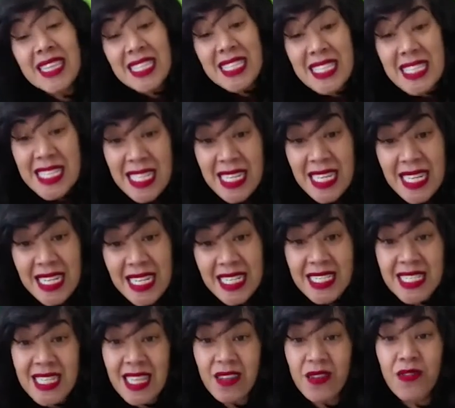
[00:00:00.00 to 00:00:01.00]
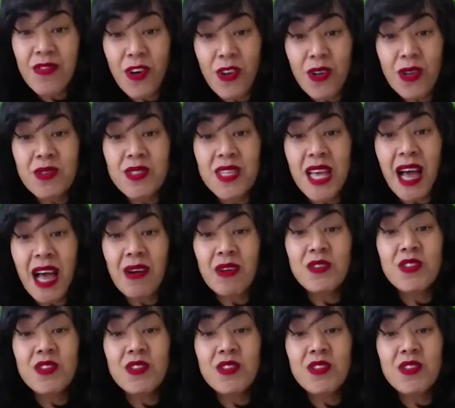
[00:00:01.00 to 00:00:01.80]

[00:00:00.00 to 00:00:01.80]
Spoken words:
this series that follows our